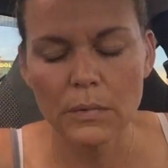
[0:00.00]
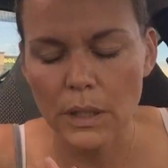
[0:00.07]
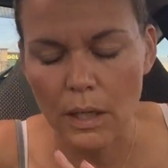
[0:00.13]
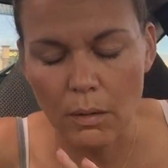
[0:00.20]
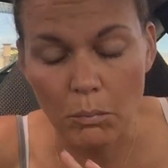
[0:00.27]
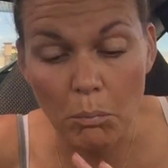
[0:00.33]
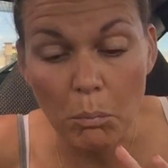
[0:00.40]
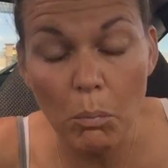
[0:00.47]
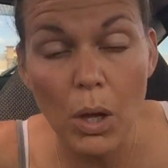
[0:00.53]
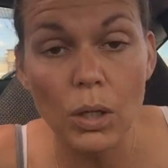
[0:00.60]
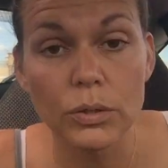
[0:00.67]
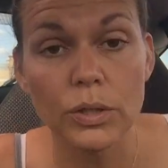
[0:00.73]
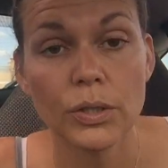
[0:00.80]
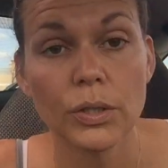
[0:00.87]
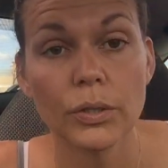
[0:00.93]
like a
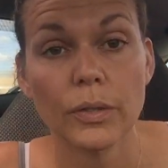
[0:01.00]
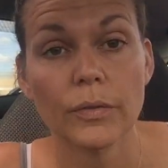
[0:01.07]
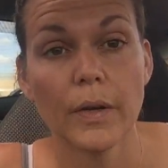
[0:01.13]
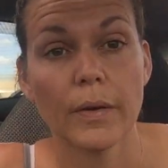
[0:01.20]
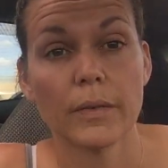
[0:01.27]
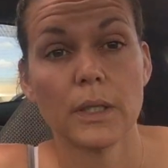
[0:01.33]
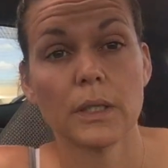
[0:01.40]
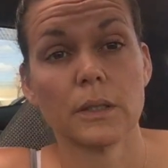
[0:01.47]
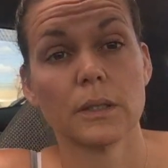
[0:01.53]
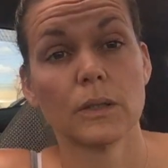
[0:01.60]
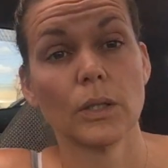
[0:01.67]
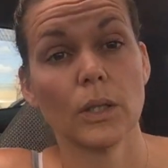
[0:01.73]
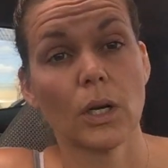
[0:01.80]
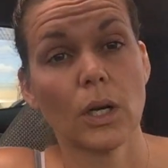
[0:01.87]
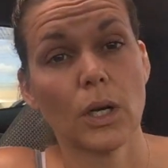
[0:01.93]
multitude of evidence
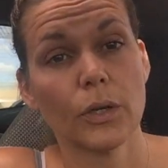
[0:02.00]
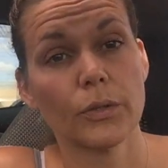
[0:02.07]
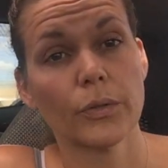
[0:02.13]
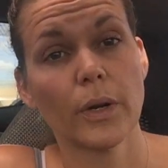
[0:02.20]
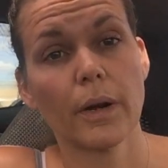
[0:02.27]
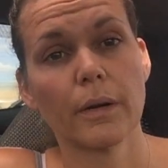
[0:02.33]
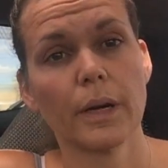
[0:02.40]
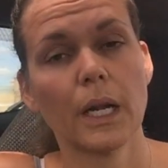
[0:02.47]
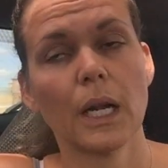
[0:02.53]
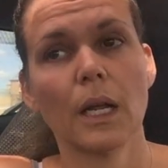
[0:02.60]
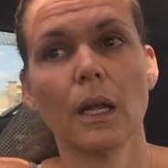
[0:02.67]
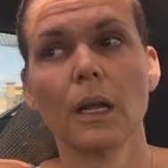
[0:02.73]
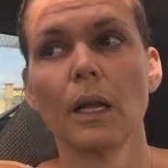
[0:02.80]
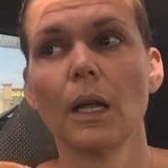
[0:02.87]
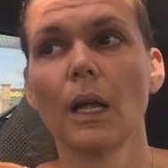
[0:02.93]
to the contrary,
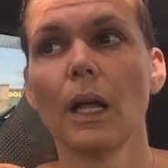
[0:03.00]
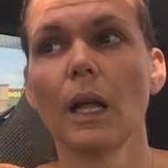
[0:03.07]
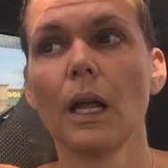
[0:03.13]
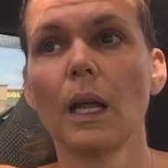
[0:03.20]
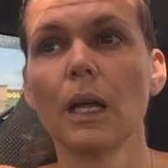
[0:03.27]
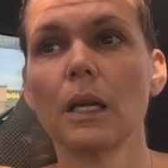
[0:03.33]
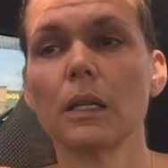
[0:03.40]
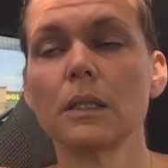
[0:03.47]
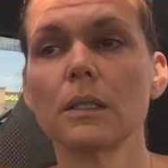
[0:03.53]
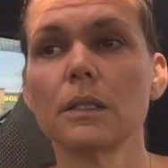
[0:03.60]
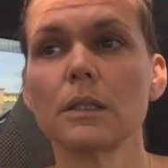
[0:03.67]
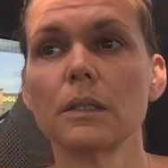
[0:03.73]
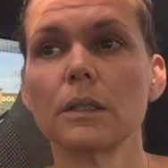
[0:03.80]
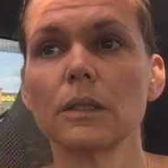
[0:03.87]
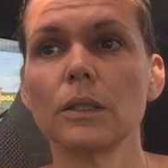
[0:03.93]

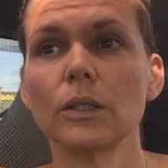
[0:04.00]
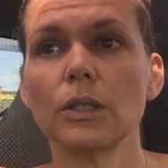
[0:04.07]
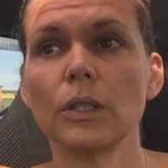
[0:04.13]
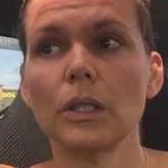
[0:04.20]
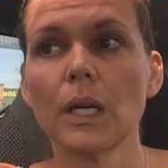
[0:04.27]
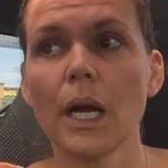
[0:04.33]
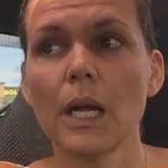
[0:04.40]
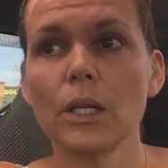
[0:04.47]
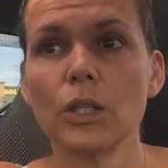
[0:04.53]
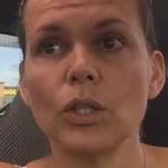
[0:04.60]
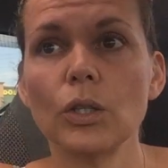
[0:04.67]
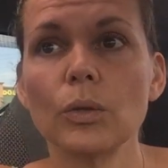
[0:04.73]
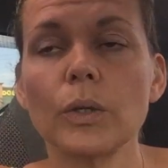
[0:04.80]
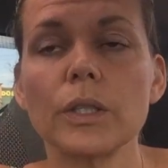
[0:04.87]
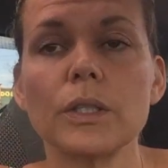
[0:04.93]
and yet
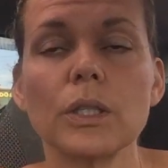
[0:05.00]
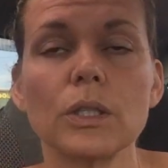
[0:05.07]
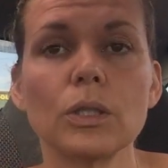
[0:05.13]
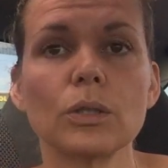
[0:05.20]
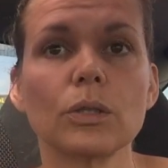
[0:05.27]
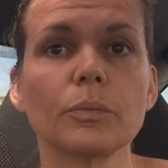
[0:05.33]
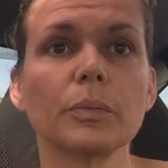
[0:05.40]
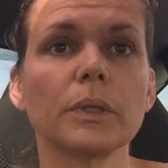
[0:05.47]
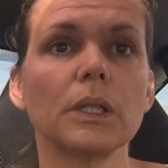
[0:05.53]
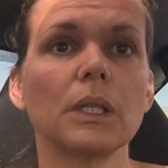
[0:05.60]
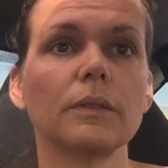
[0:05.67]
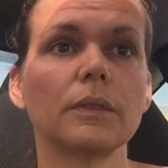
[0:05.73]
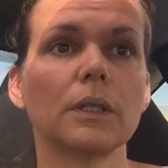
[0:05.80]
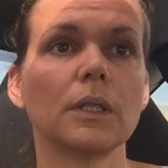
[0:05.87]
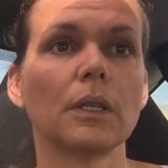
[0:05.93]
you continue to
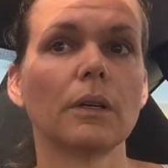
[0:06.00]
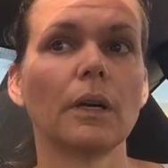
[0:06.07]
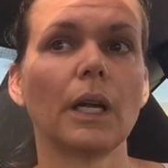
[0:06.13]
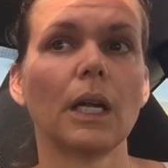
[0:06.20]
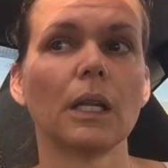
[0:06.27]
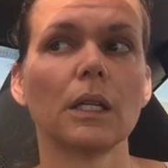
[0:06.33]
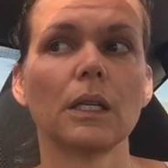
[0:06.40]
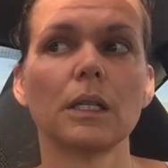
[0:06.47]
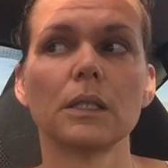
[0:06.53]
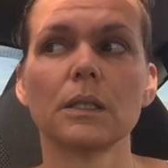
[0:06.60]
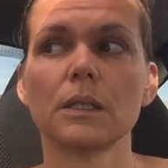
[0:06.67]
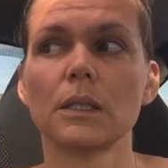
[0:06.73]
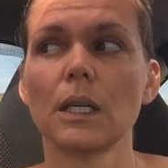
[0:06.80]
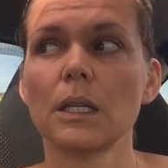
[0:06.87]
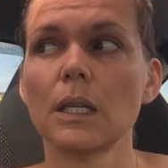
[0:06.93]
believe that there are aliens
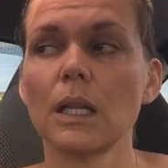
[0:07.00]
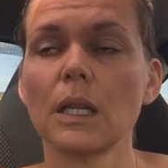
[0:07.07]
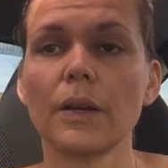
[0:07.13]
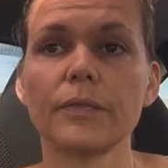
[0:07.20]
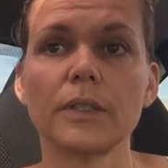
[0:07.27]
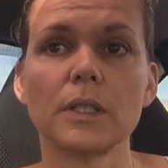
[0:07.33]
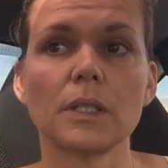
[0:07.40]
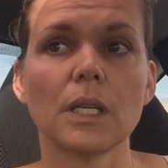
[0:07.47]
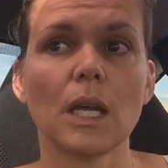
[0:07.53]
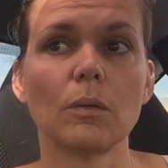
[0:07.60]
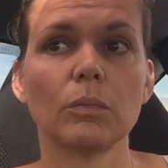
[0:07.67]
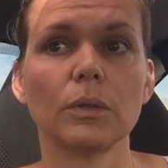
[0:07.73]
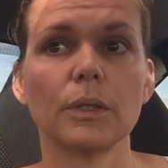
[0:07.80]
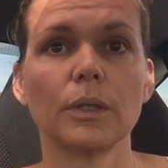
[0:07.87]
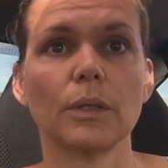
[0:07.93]
and that they left this
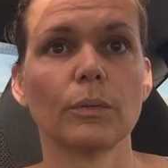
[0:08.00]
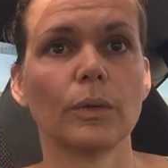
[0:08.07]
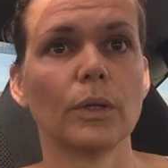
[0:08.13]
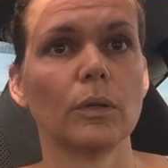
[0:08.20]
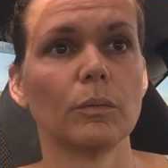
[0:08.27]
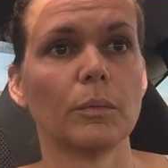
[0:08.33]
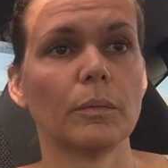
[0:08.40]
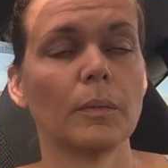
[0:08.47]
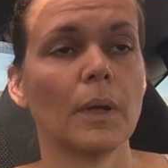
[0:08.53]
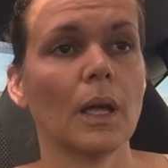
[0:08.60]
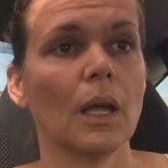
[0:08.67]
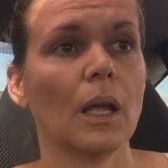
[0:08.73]
table in the room,